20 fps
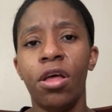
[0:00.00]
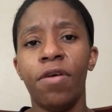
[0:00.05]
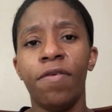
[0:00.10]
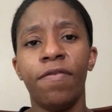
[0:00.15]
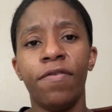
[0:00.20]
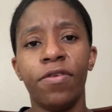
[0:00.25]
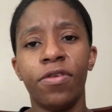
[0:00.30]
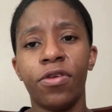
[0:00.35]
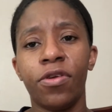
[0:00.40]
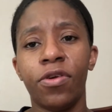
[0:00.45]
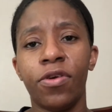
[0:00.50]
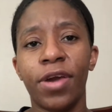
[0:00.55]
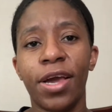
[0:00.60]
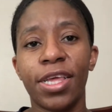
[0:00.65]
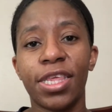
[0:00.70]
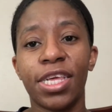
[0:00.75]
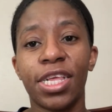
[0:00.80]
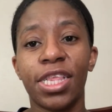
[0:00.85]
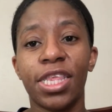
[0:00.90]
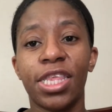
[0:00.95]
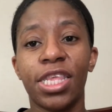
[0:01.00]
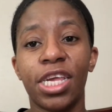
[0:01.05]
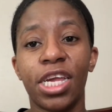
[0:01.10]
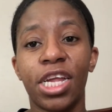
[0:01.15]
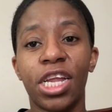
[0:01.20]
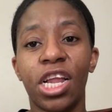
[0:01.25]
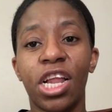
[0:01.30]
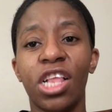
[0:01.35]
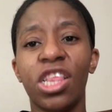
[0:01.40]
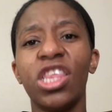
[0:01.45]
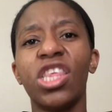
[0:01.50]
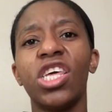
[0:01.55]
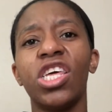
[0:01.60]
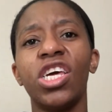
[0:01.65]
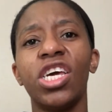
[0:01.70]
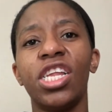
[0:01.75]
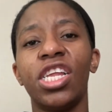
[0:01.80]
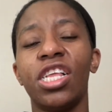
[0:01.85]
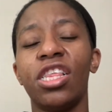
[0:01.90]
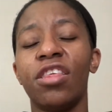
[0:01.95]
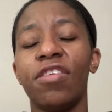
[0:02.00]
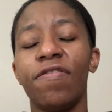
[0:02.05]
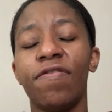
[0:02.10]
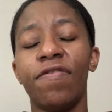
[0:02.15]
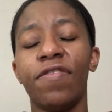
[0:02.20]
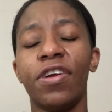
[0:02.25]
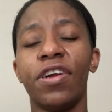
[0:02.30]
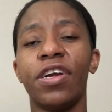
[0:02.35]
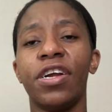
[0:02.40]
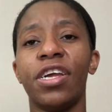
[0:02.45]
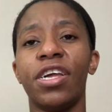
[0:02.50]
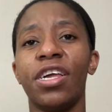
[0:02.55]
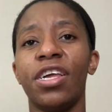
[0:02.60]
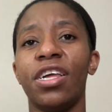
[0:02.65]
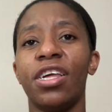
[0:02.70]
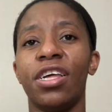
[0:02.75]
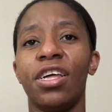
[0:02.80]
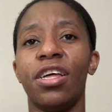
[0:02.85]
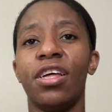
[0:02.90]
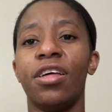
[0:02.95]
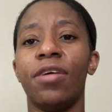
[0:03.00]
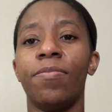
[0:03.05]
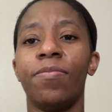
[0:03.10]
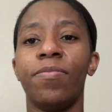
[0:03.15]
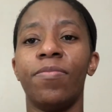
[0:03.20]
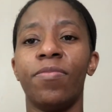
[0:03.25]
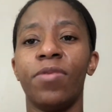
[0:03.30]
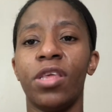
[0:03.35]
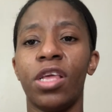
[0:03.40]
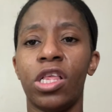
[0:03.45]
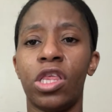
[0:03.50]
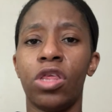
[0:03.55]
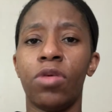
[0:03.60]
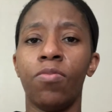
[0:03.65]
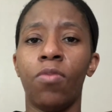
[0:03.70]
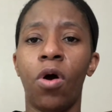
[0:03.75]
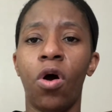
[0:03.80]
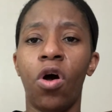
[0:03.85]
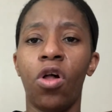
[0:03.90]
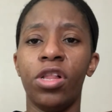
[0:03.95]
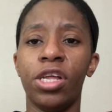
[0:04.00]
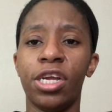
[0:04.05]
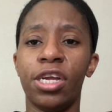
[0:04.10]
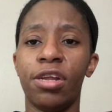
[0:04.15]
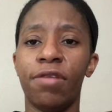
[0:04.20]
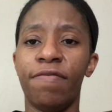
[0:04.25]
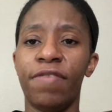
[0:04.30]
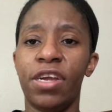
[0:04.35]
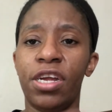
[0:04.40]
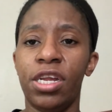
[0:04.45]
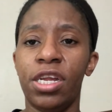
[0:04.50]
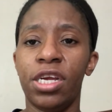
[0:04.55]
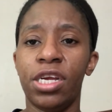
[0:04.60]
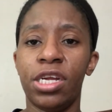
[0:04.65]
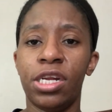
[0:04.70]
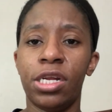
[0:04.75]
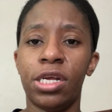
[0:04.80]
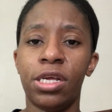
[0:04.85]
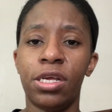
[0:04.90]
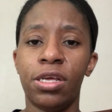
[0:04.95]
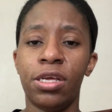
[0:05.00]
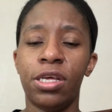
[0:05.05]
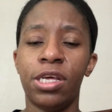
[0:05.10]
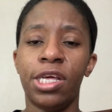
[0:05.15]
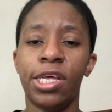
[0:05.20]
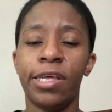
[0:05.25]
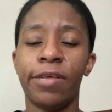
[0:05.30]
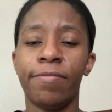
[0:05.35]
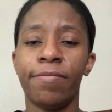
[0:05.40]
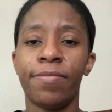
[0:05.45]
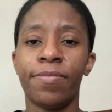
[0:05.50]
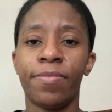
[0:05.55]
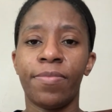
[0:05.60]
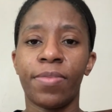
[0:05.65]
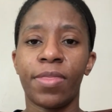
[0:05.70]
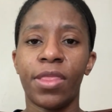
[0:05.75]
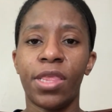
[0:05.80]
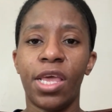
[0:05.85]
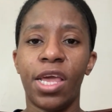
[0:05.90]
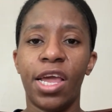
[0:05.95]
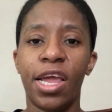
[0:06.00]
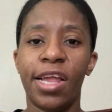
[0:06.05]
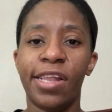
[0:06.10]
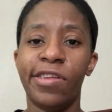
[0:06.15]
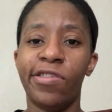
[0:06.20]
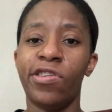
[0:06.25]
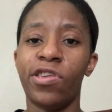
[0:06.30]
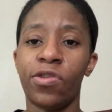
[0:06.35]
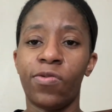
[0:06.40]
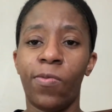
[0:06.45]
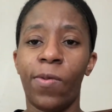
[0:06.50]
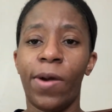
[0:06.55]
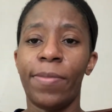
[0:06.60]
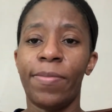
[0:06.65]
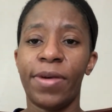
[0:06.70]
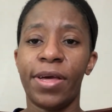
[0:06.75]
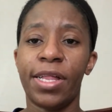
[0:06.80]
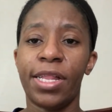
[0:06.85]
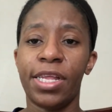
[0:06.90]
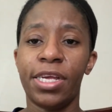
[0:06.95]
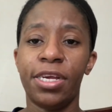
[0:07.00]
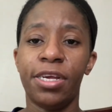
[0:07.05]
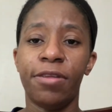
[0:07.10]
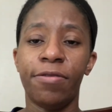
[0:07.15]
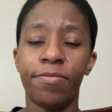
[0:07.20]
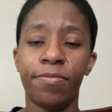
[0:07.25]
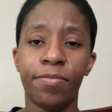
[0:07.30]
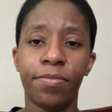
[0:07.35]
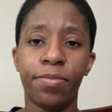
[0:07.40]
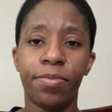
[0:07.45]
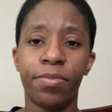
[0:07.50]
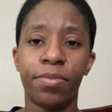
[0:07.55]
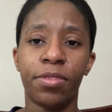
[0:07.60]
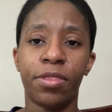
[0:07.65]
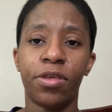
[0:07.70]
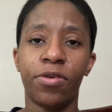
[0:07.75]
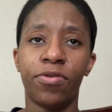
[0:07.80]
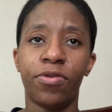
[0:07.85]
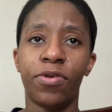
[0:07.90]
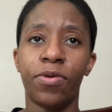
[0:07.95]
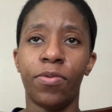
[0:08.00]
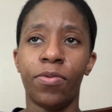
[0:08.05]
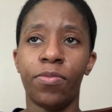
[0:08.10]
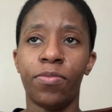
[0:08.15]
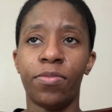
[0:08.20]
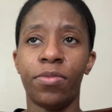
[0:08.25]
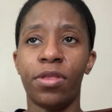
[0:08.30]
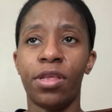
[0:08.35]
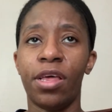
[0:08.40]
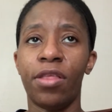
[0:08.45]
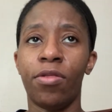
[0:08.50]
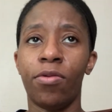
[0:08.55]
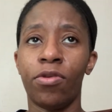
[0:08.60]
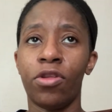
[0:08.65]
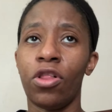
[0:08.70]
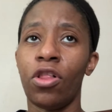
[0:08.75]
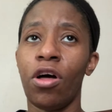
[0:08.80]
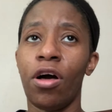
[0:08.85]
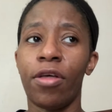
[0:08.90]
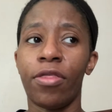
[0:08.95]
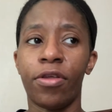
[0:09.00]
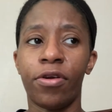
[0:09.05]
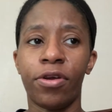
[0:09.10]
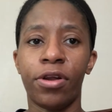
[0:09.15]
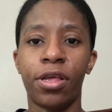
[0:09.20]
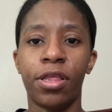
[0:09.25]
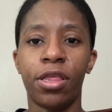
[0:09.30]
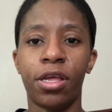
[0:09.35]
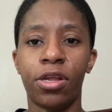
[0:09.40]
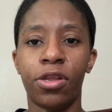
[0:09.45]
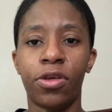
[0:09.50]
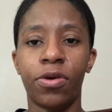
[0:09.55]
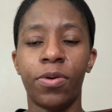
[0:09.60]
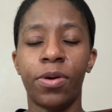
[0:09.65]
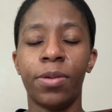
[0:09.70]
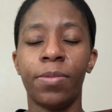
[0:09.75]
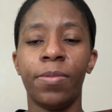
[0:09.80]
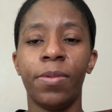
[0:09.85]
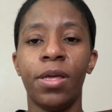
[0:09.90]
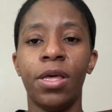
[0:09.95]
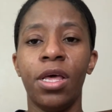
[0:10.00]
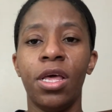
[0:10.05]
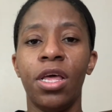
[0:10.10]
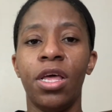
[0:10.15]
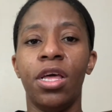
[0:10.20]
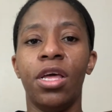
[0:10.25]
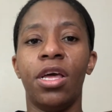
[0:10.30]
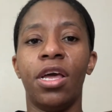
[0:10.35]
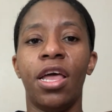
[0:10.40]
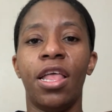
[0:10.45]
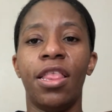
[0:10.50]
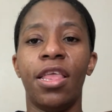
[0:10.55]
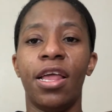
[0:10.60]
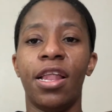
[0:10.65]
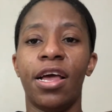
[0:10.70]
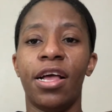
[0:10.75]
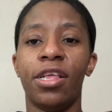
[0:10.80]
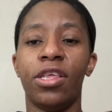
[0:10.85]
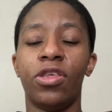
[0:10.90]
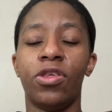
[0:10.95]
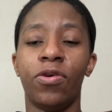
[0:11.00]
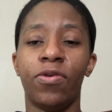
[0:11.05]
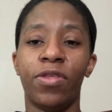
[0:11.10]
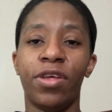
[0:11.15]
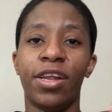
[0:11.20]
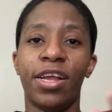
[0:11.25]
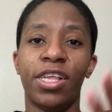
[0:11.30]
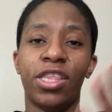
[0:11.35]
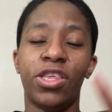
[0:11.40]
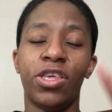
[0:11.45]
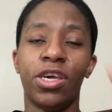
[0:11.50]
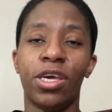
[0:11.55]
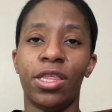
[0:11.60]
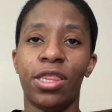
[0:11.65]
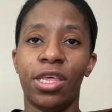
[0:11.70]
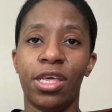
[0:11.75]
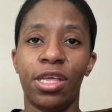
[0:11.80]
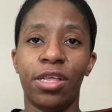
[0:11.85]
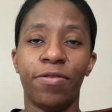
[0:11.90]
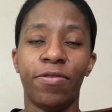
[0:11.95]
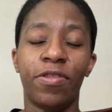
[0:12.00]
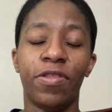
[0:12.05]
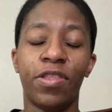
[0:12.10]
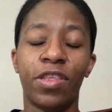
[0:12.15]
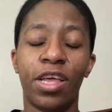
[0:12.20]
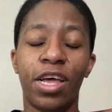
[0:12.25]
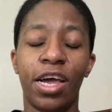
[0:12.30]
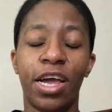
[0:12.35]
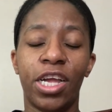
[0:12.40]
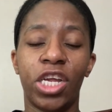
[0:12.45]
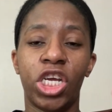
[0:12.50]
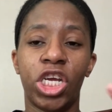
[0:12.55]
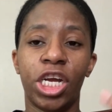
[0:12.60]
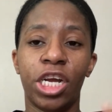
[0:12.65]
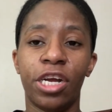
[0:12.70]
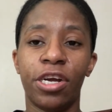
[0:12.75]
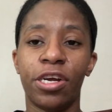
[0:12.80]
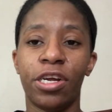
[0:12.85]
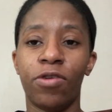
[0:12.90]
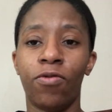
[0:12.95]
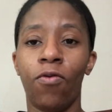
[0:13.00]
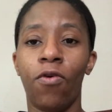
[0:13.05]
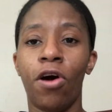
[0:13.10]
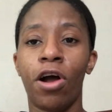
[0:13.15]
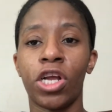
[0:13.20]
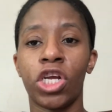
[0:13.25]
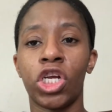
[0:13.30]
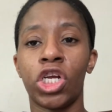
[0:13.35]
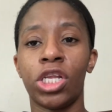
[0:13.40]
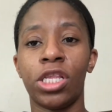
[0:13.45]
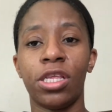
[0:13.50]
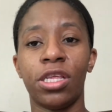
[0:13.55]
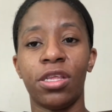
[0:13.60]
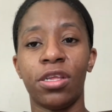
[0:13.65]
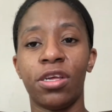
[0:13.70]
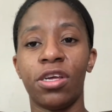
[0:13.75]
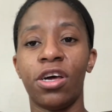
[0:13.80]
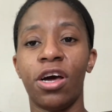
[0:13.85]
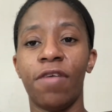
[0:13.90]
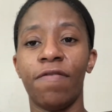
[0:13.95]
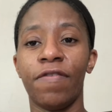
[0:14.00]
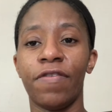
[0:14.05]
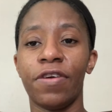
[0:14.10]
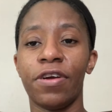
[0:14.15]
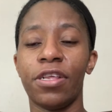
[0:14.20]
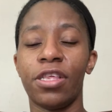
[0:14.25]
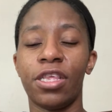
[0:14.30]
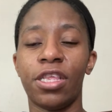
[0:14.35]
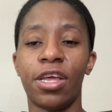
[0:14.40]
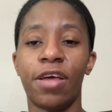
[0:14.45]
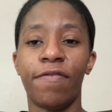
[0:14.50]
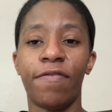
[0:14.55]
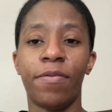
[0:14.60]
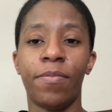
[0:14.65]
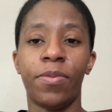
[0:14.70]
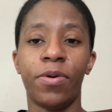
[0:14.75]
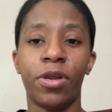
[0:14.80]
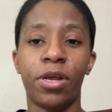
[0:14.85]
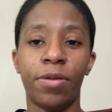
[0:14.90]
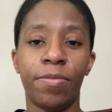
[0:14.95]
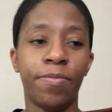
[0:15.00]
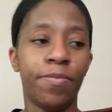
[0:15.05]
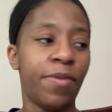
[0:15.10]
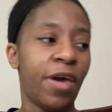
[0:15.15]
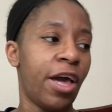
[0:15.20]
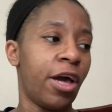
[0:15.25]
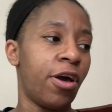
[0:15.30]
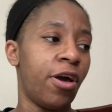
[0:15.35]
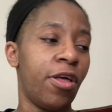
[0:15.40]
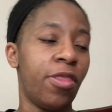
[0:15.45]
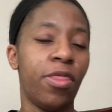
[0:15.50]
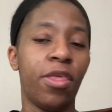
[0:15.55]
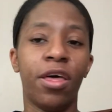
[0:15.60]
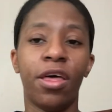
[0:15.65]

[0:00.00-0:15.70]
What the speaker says: so you guys can see it. And it's good. It's very it's small and convenient. And you just wipe it clean. There's no cloth or anything to it. And then I took the high chair and washed the cover and stuff and put it back on